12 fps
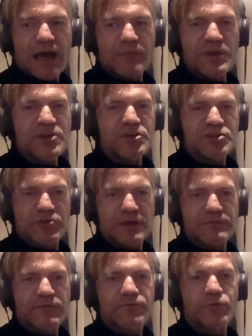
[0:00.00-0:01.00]
and we only
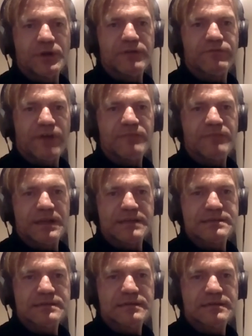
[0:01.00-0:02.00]
trained for 45
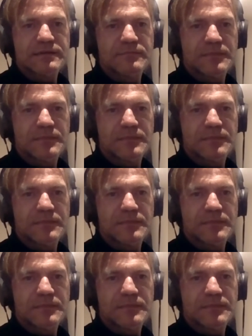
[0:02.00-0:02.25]
minutes